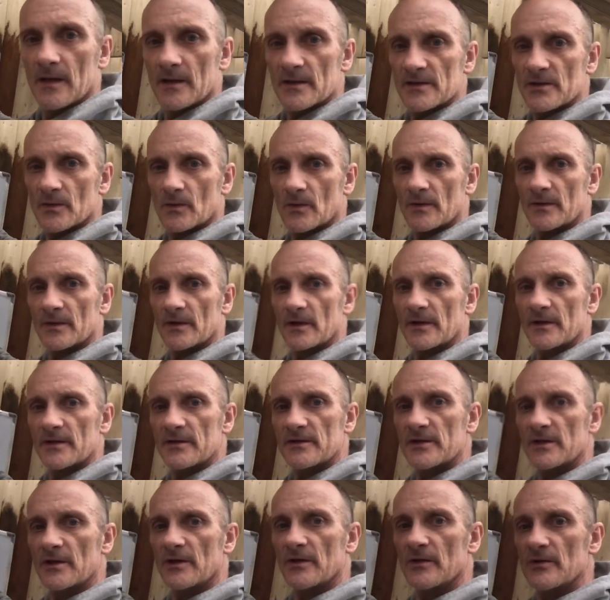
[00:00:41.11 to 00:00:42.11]
So what we're going
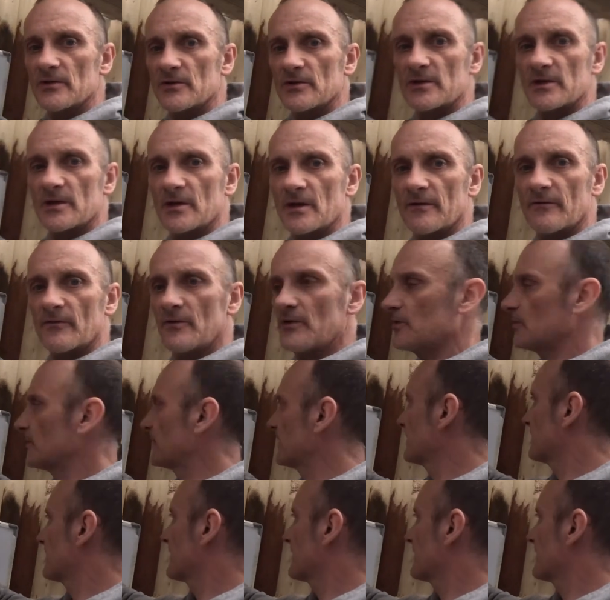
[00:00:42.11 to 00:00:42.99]
to do is just cover a little bit